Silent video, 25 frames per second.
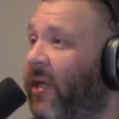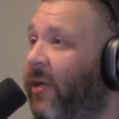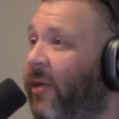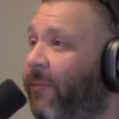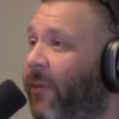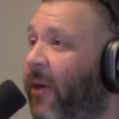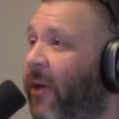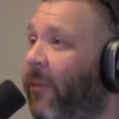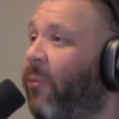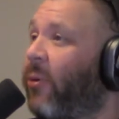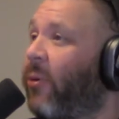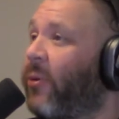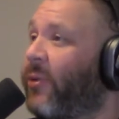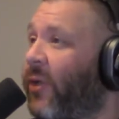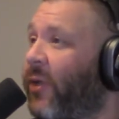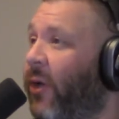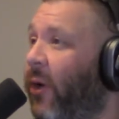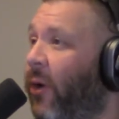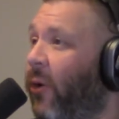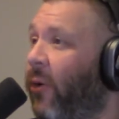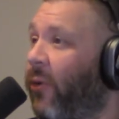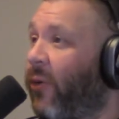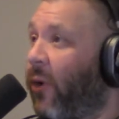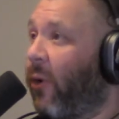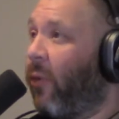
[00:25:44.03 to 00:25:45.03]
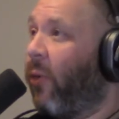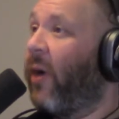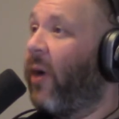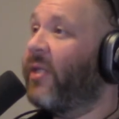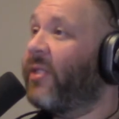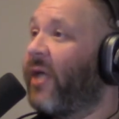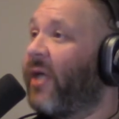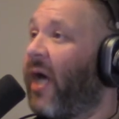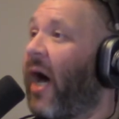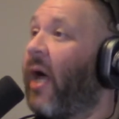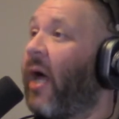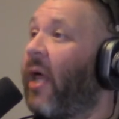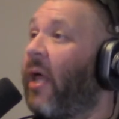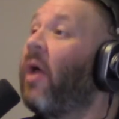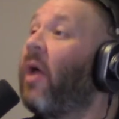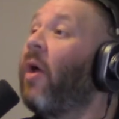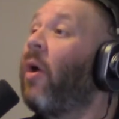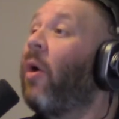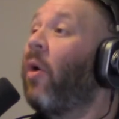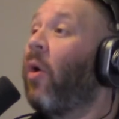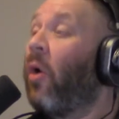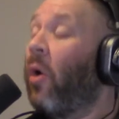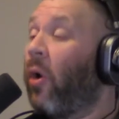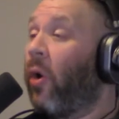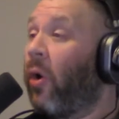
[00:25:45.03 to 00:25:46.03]
people, so According there was to the
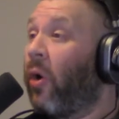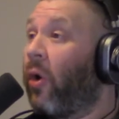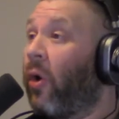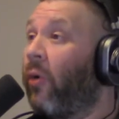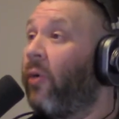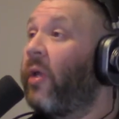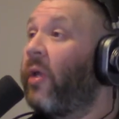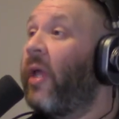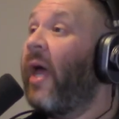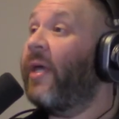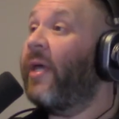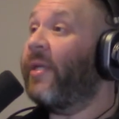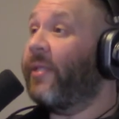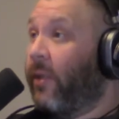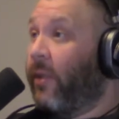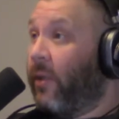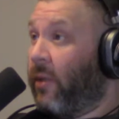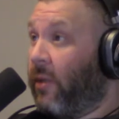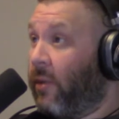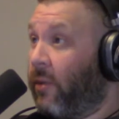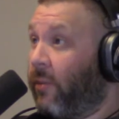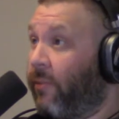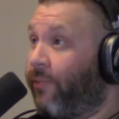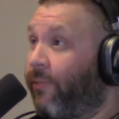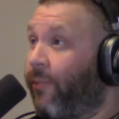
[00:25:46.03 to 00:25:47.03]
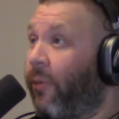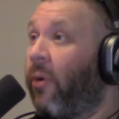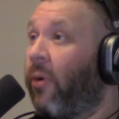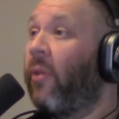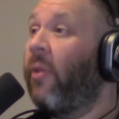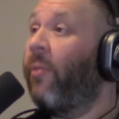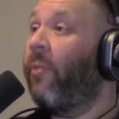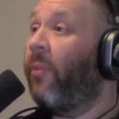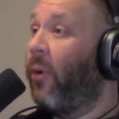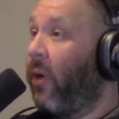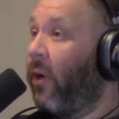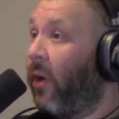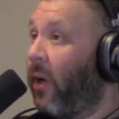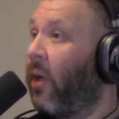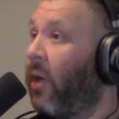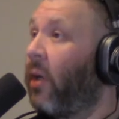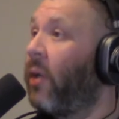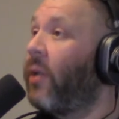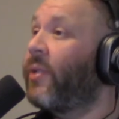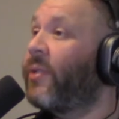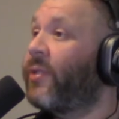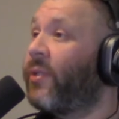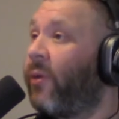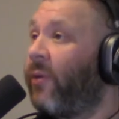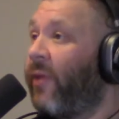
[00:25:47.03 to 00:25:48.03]
book, yes. Yes. Per the book.
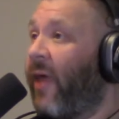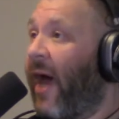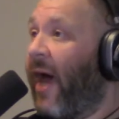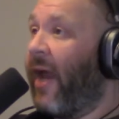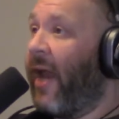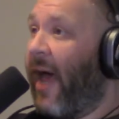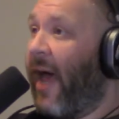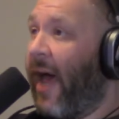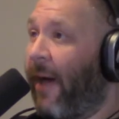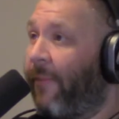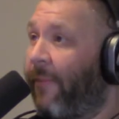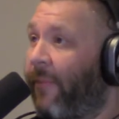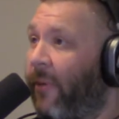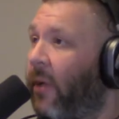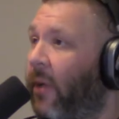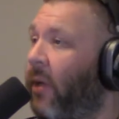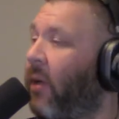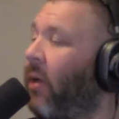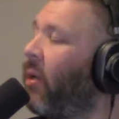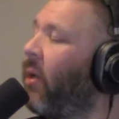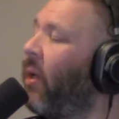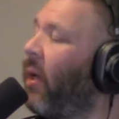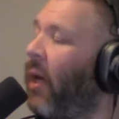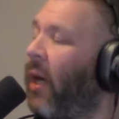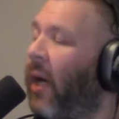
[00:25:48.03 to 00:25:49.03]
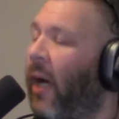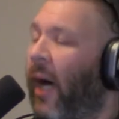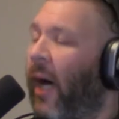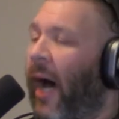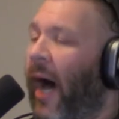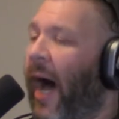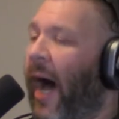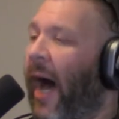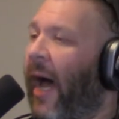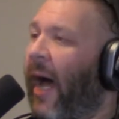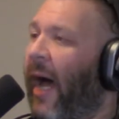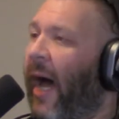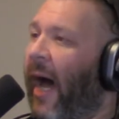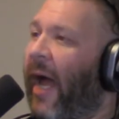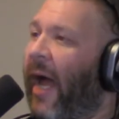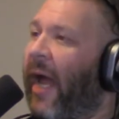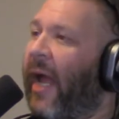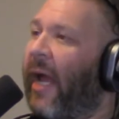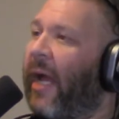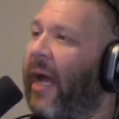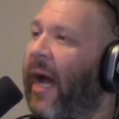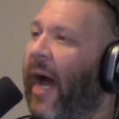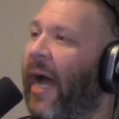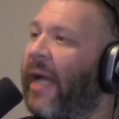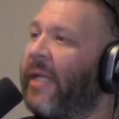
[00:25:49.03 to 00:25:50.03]
So that happened. I
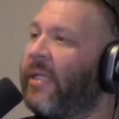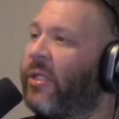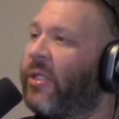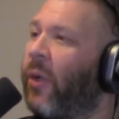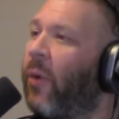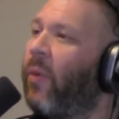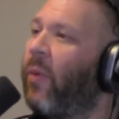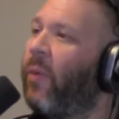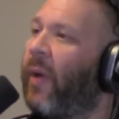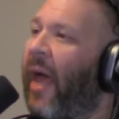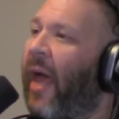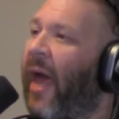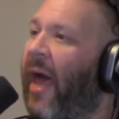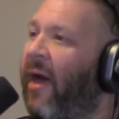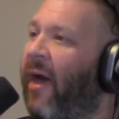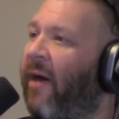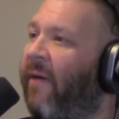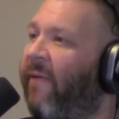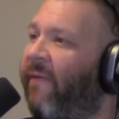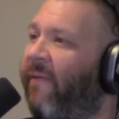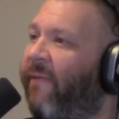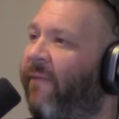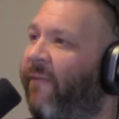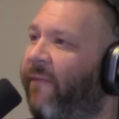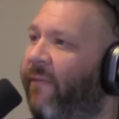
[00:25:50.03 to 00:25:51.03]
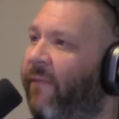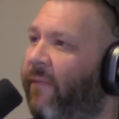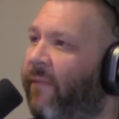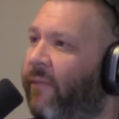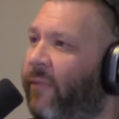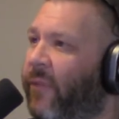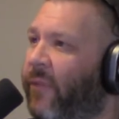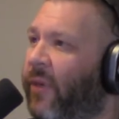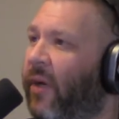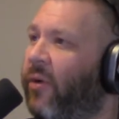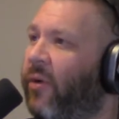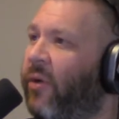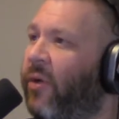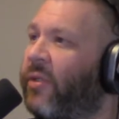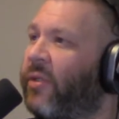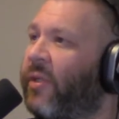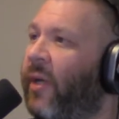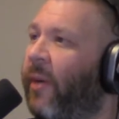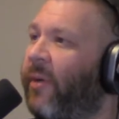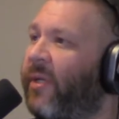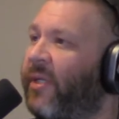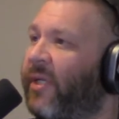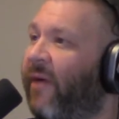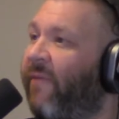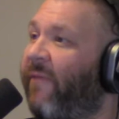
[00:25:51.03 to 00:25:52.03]
I, I don't have there's not
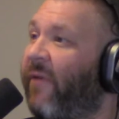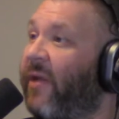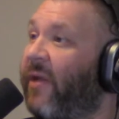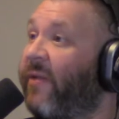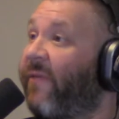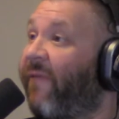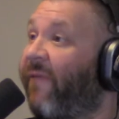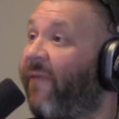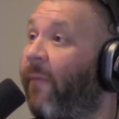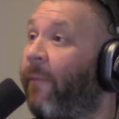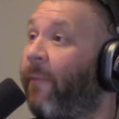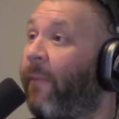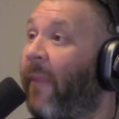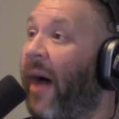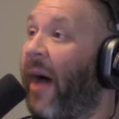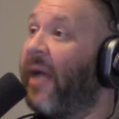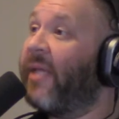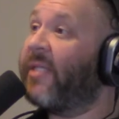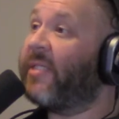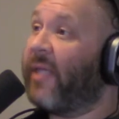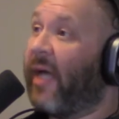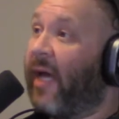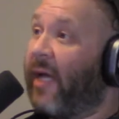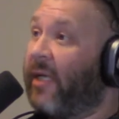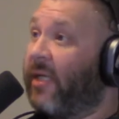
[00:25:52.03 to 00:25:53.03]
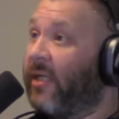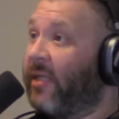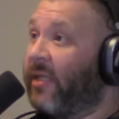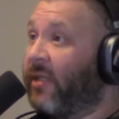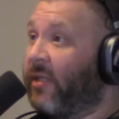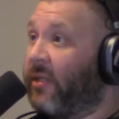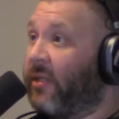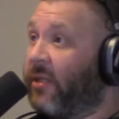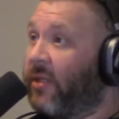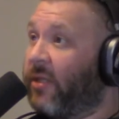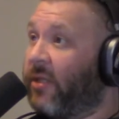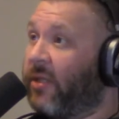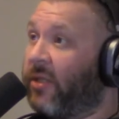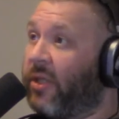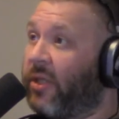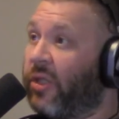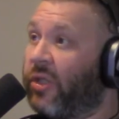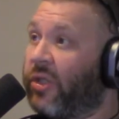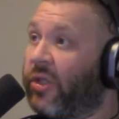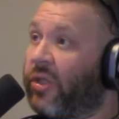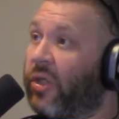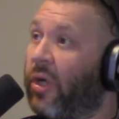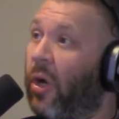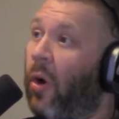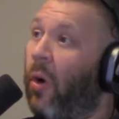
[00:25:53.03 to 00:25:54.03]
much evidence from my side to to
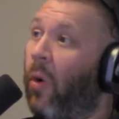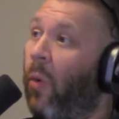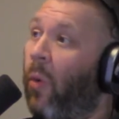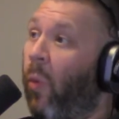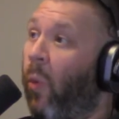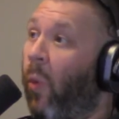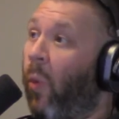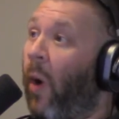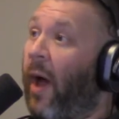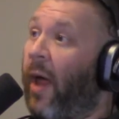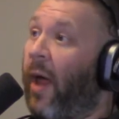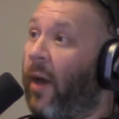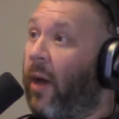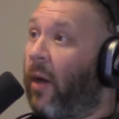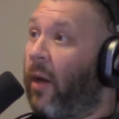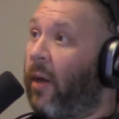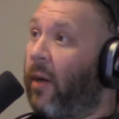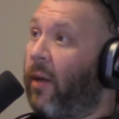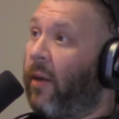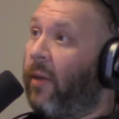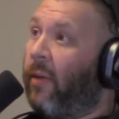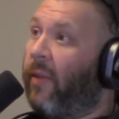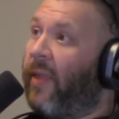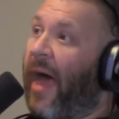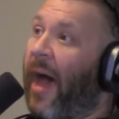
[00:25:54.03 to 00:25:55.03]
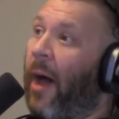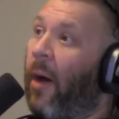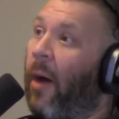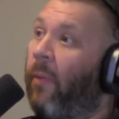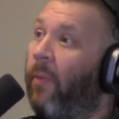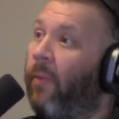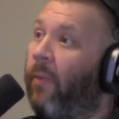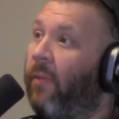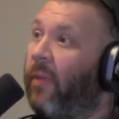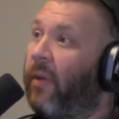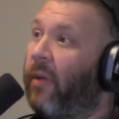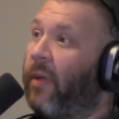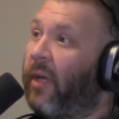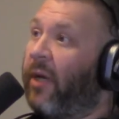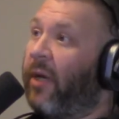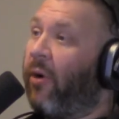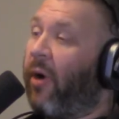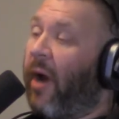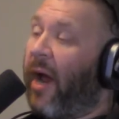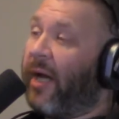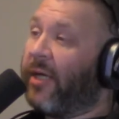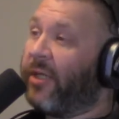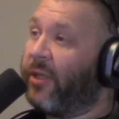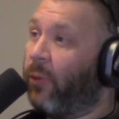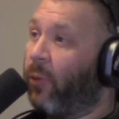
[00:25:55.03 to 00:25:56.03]
show what that
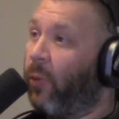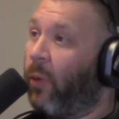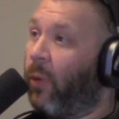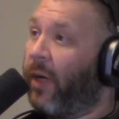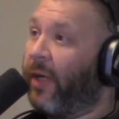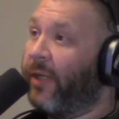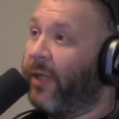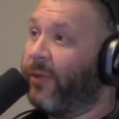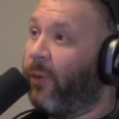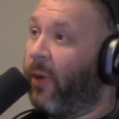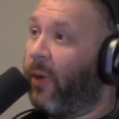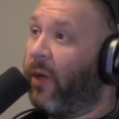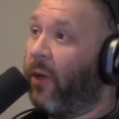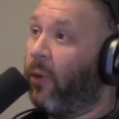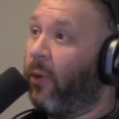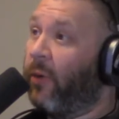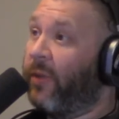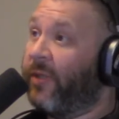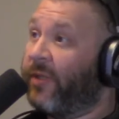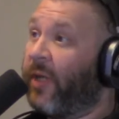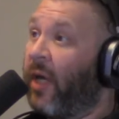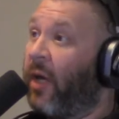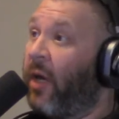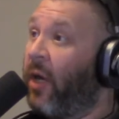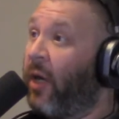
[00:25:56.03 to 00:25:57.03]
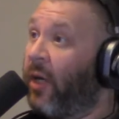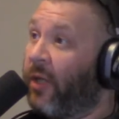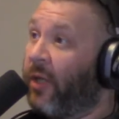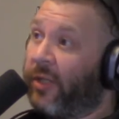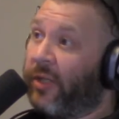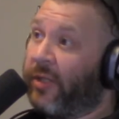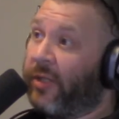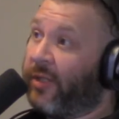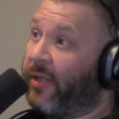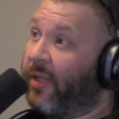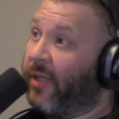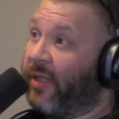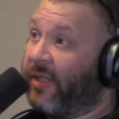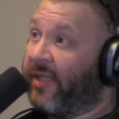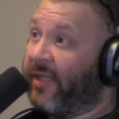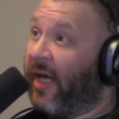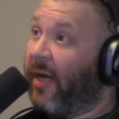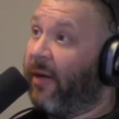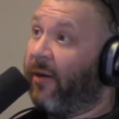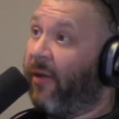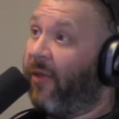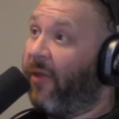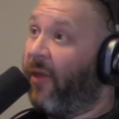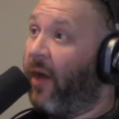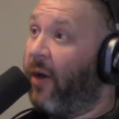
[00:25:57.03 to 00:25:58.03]
interaction was, whether it was just the
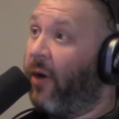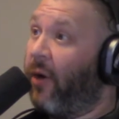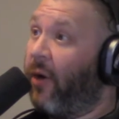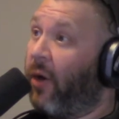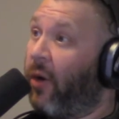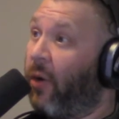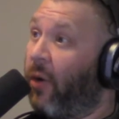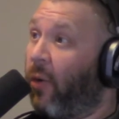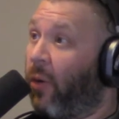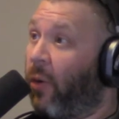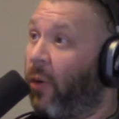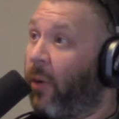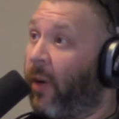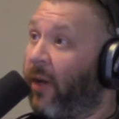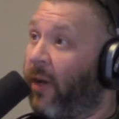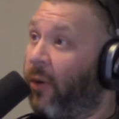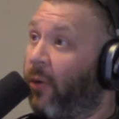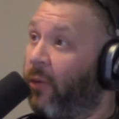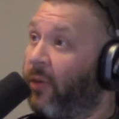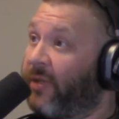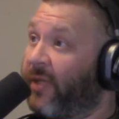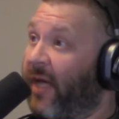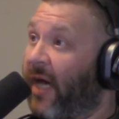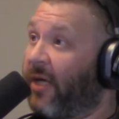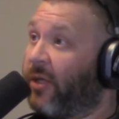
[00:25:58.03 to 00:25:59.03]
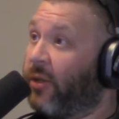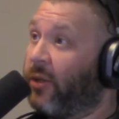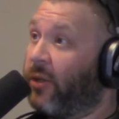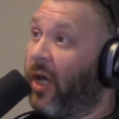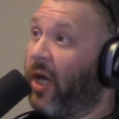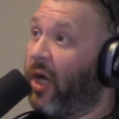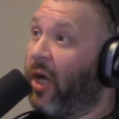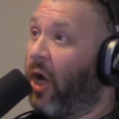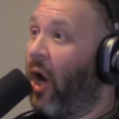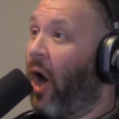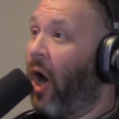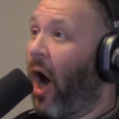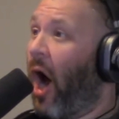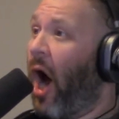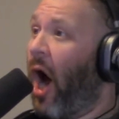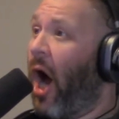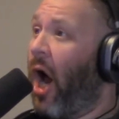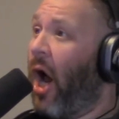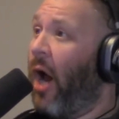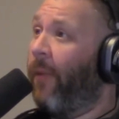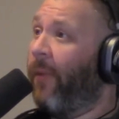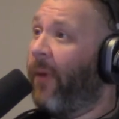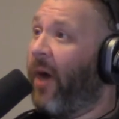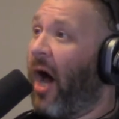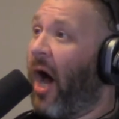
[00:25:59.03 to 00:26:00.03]
sound of thunder or whether it was actually like, I
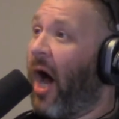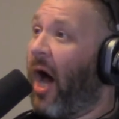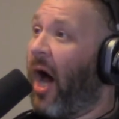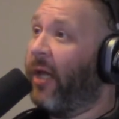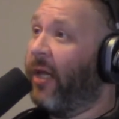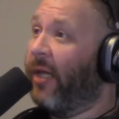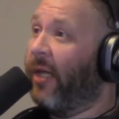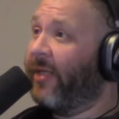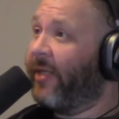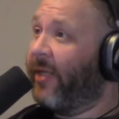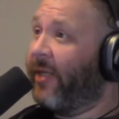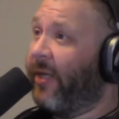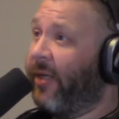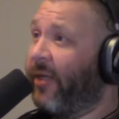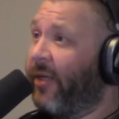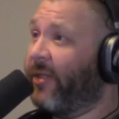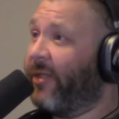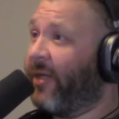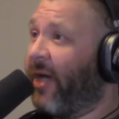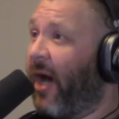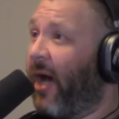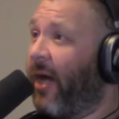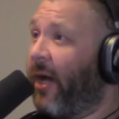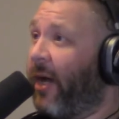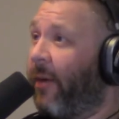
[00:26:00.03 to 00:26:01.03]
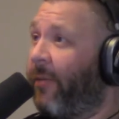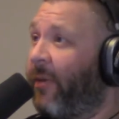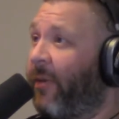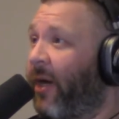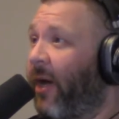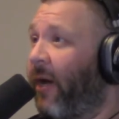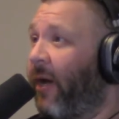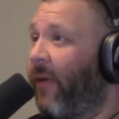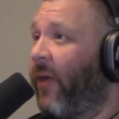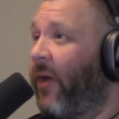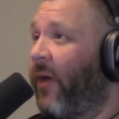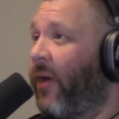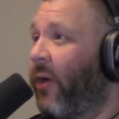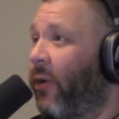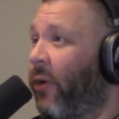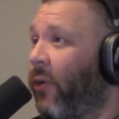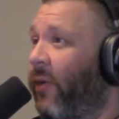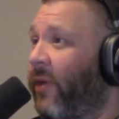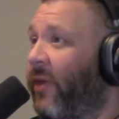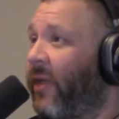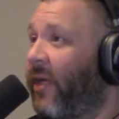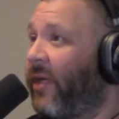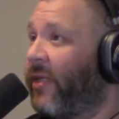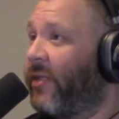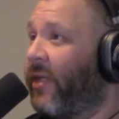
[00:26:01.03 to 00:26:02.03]
am God, listen to this guy coming down the hill
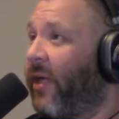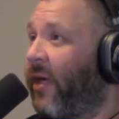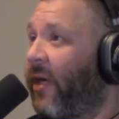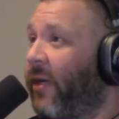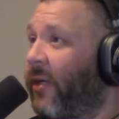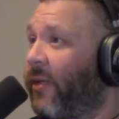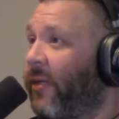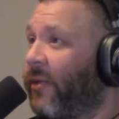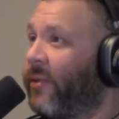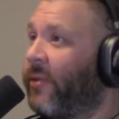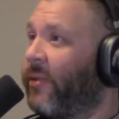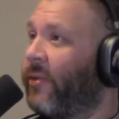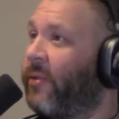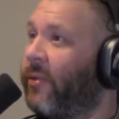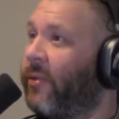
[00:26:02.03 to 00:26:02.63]
with these things